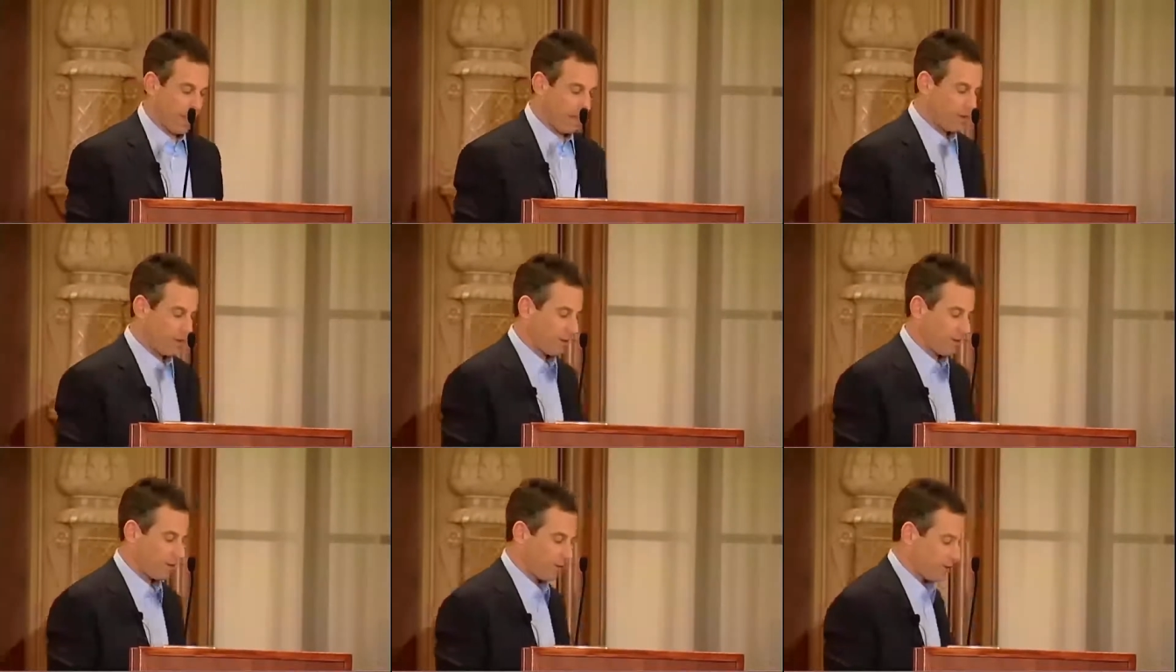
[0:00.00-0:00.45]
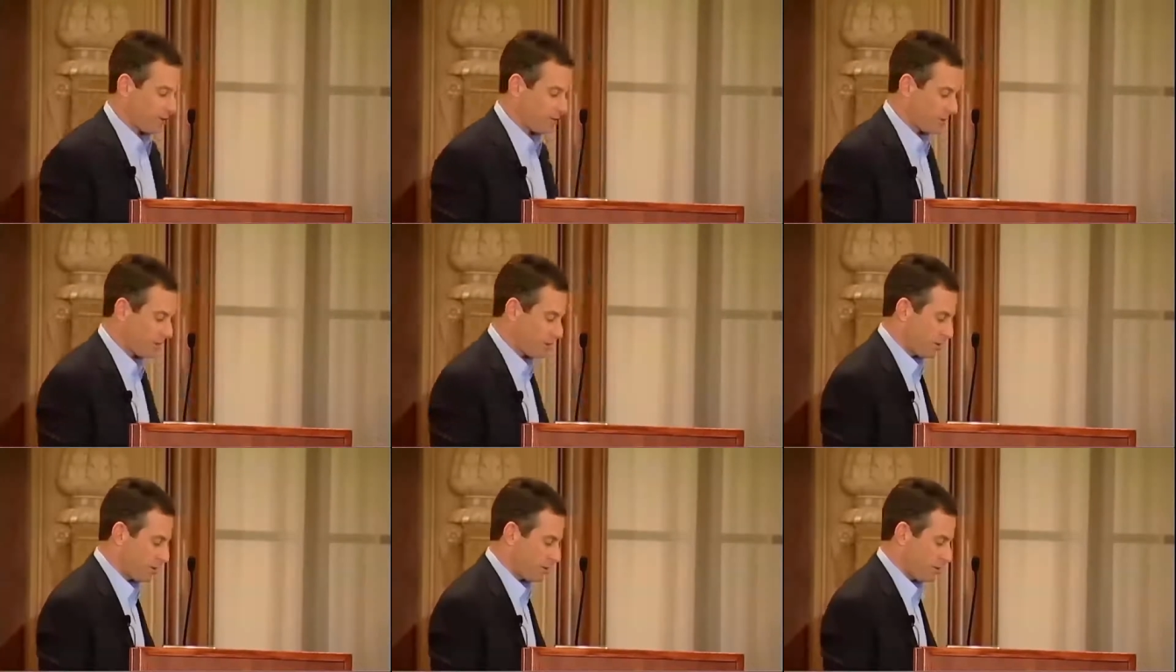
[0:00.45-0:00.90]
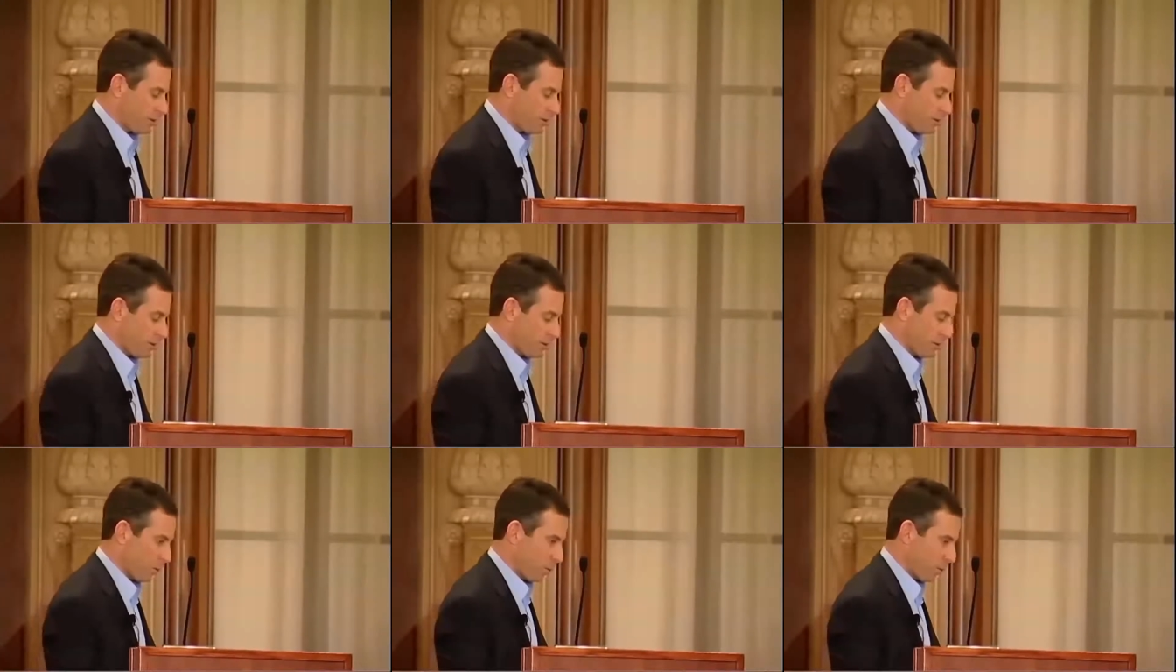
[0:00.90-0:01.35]
And
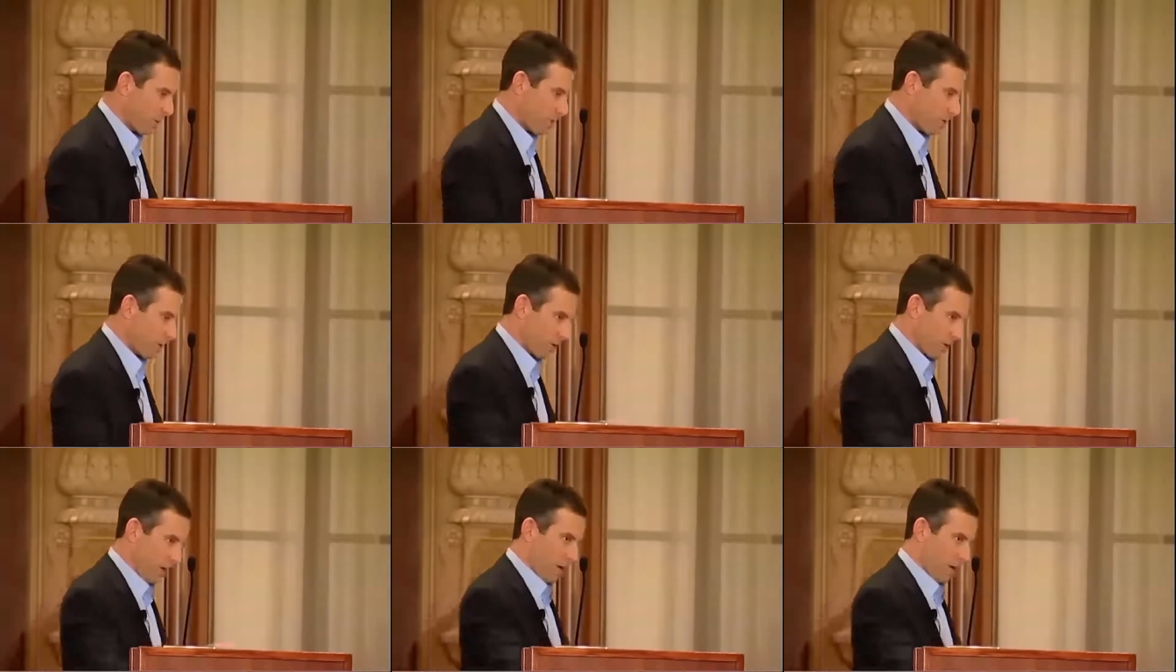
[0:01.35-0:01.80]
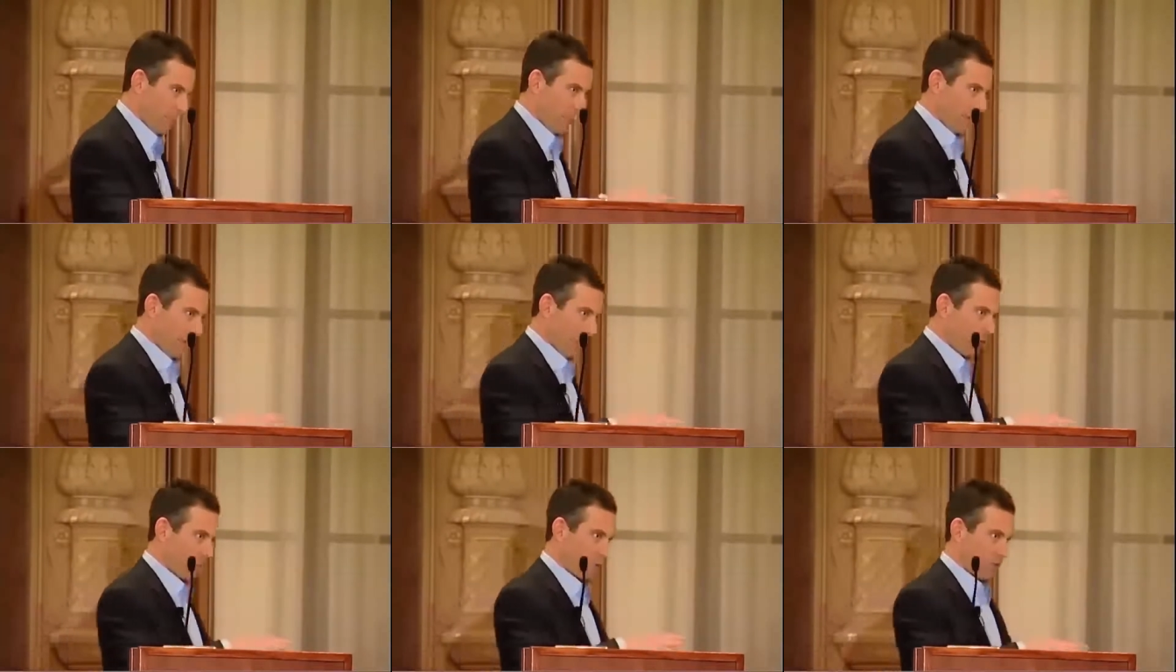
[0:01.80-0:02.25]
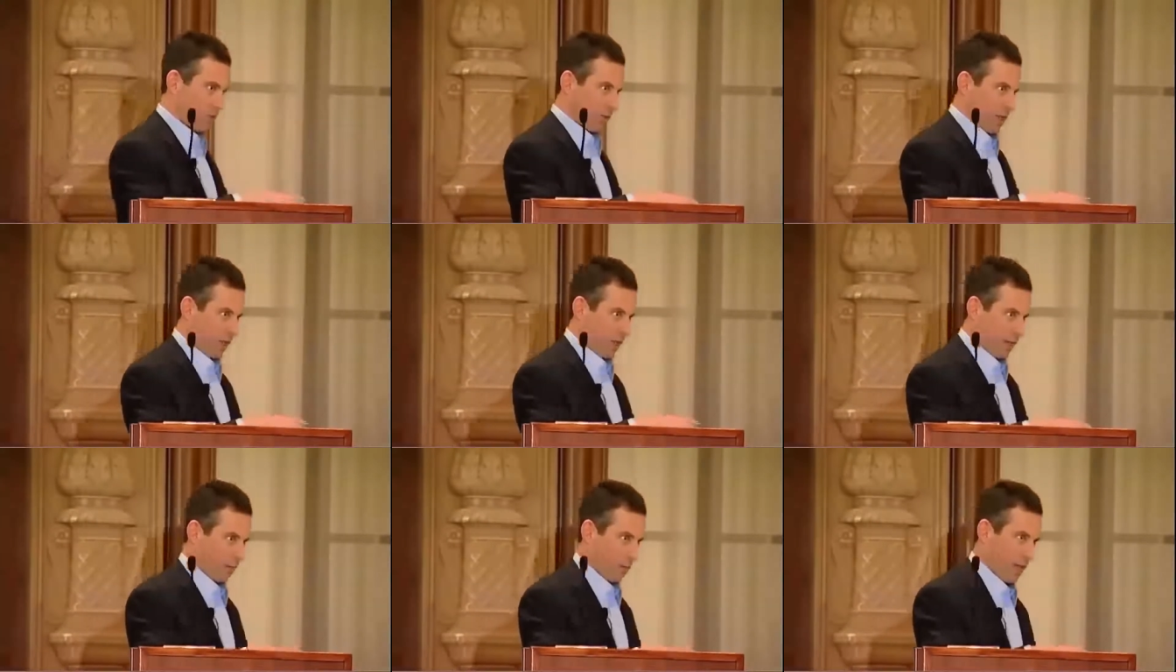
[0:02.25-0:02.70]
when one of their comrades
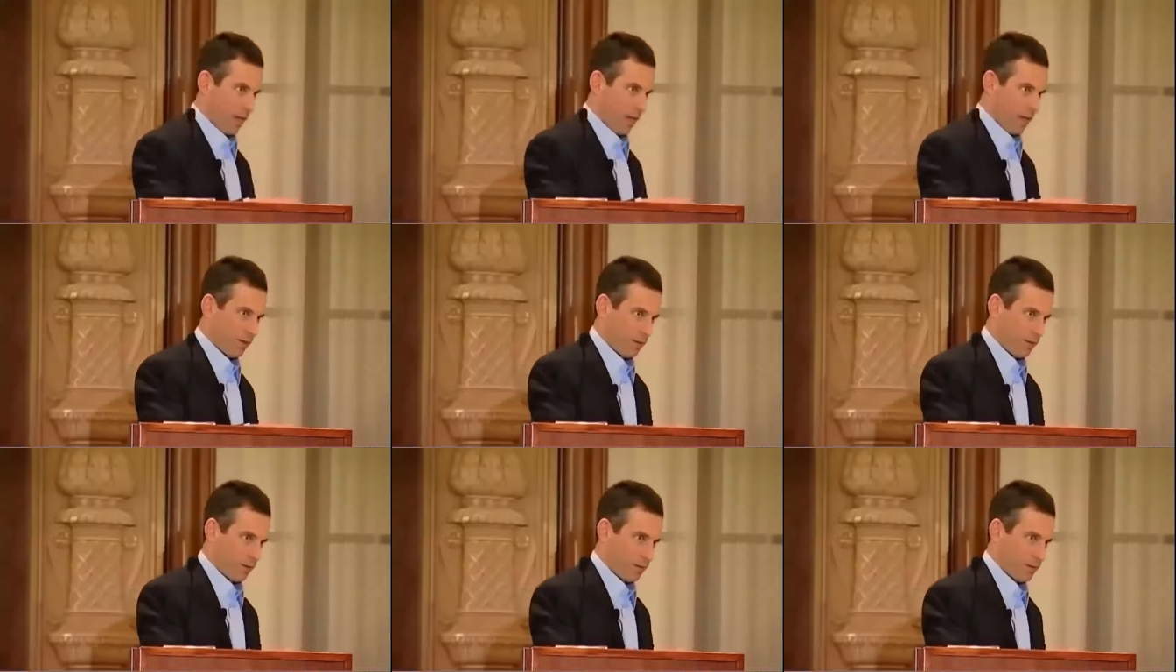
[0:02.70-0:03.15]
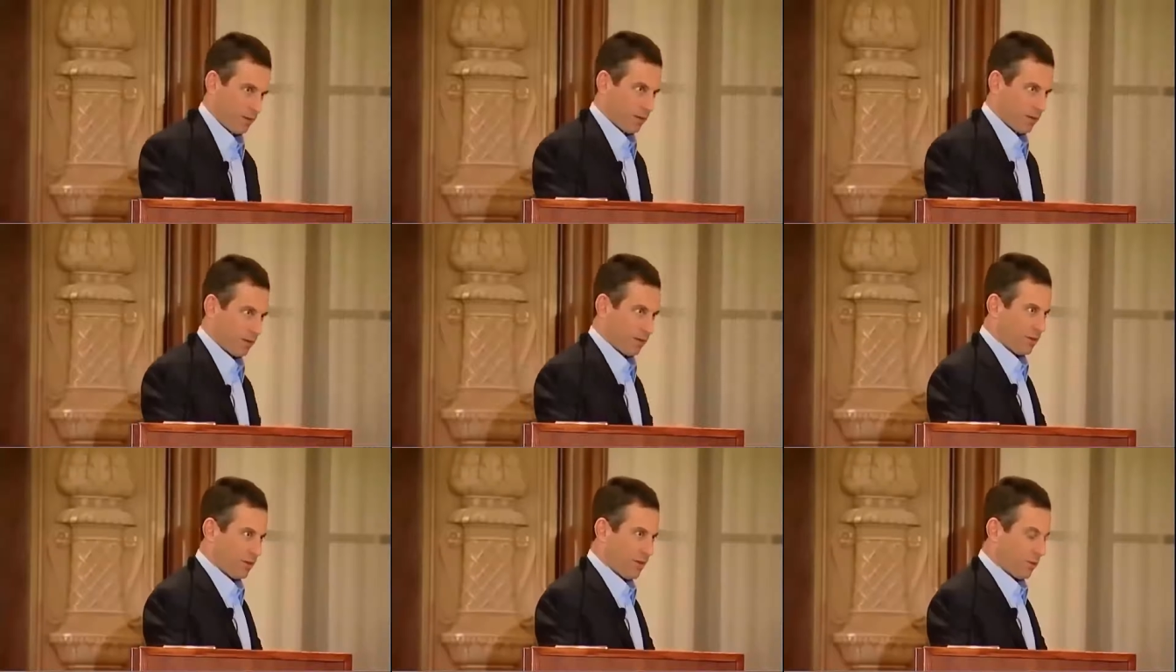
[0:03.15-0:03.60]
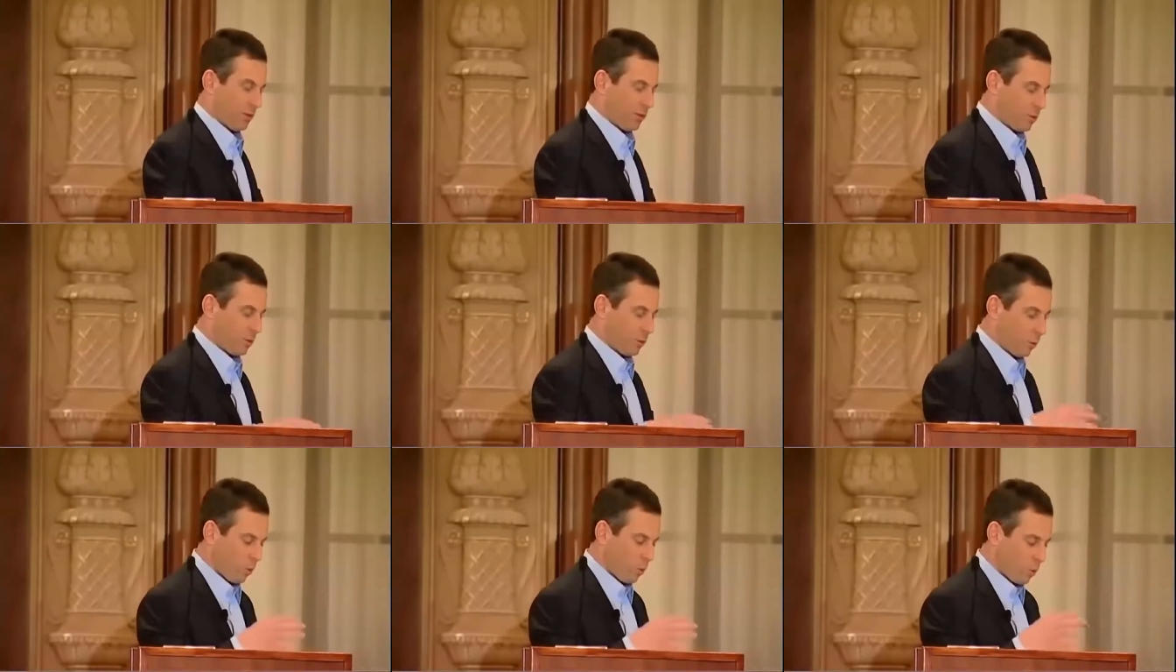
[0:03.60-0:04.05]
would die in battle,
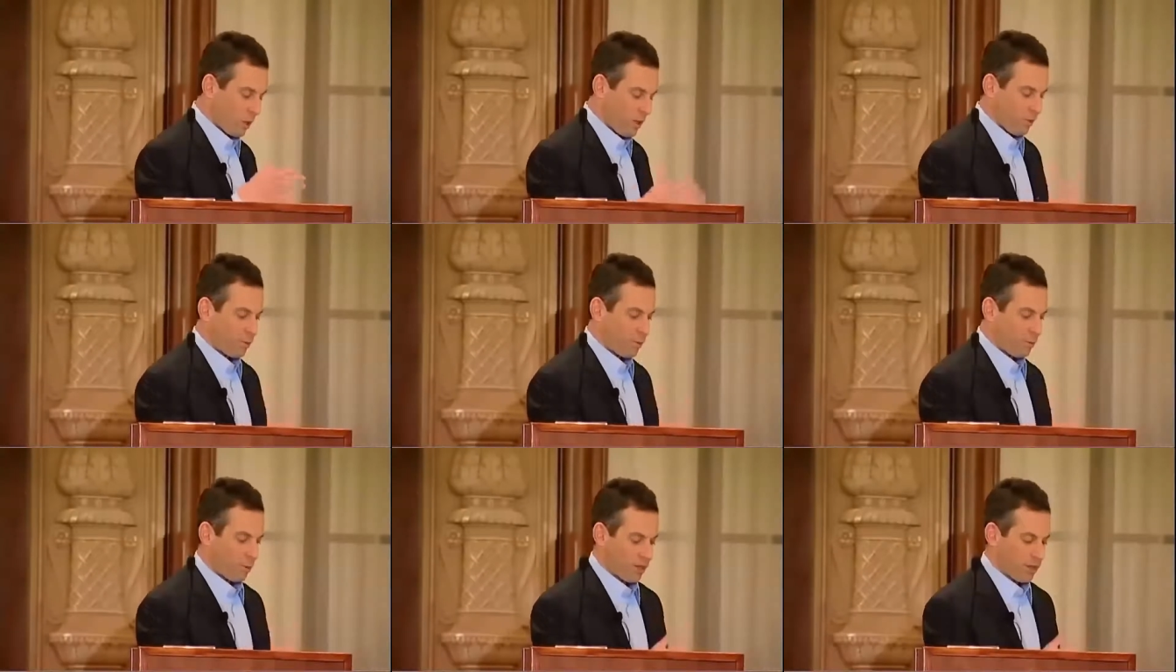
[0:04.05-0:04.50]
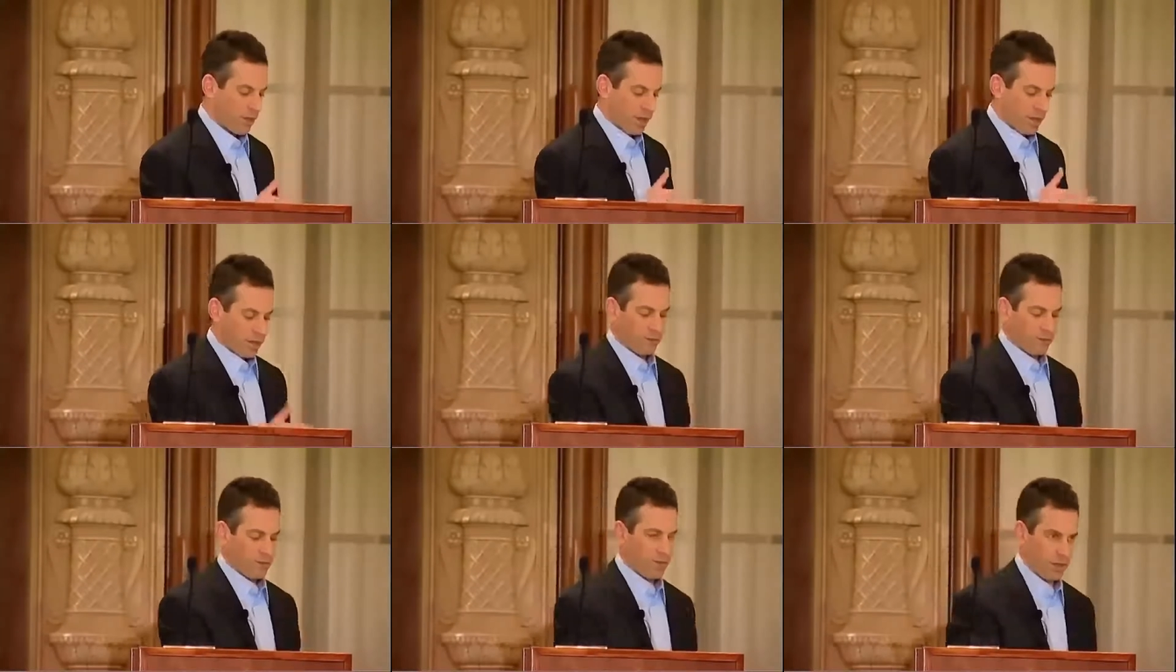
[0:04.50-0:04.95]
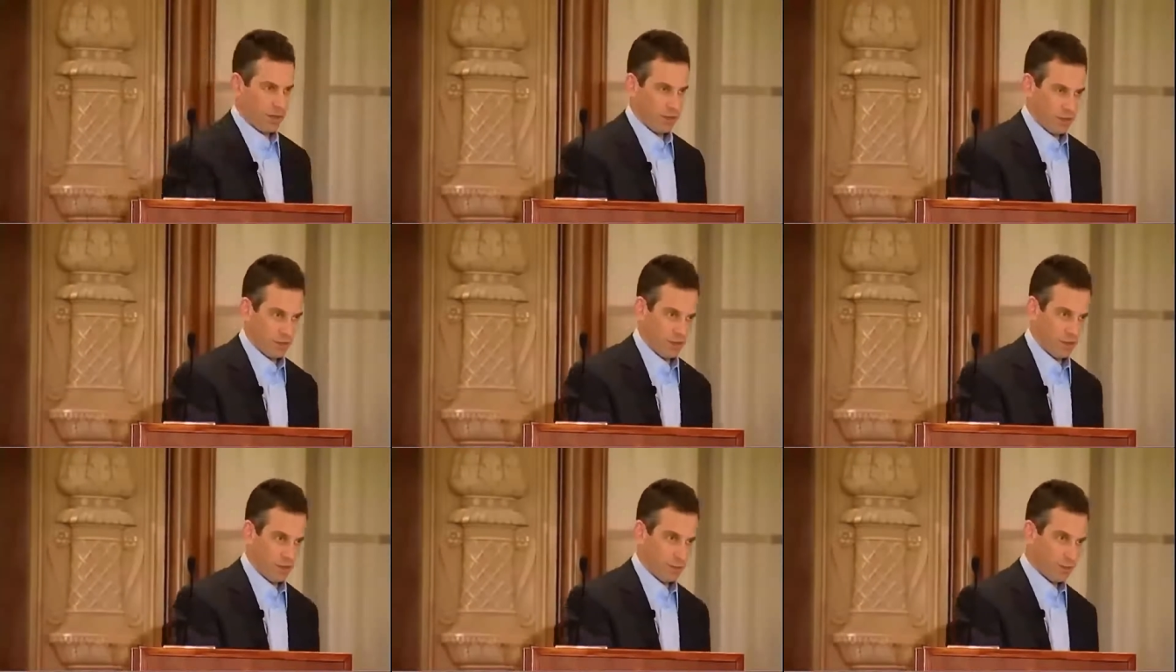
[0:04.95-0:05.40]
they would weep with
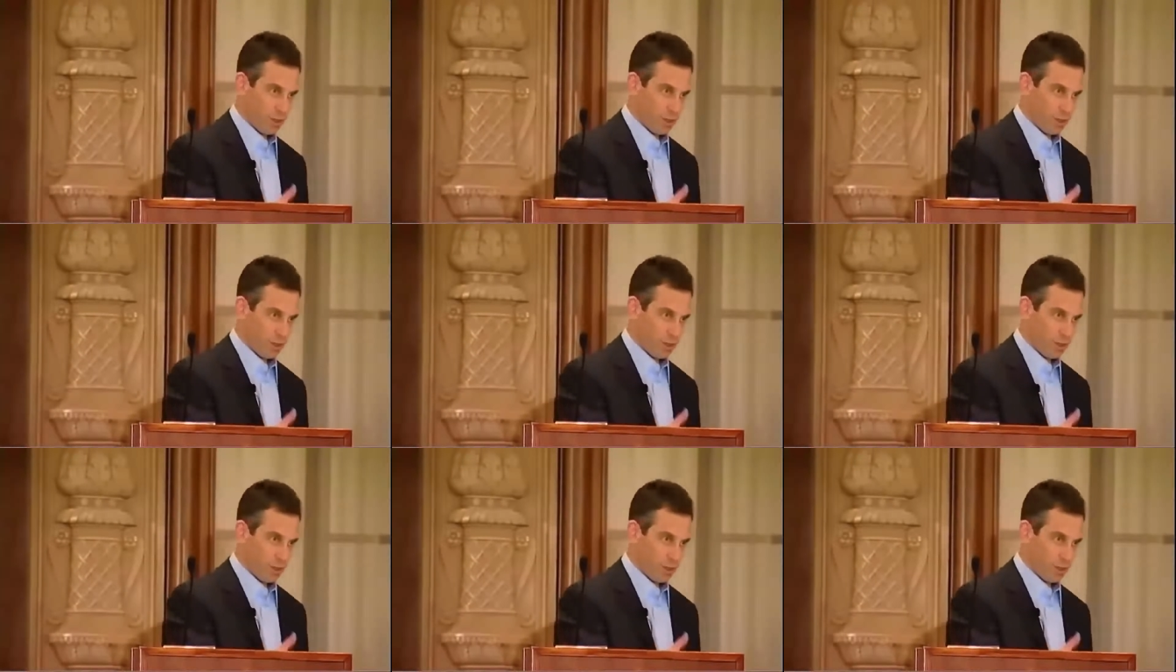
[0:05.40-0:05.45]
envy.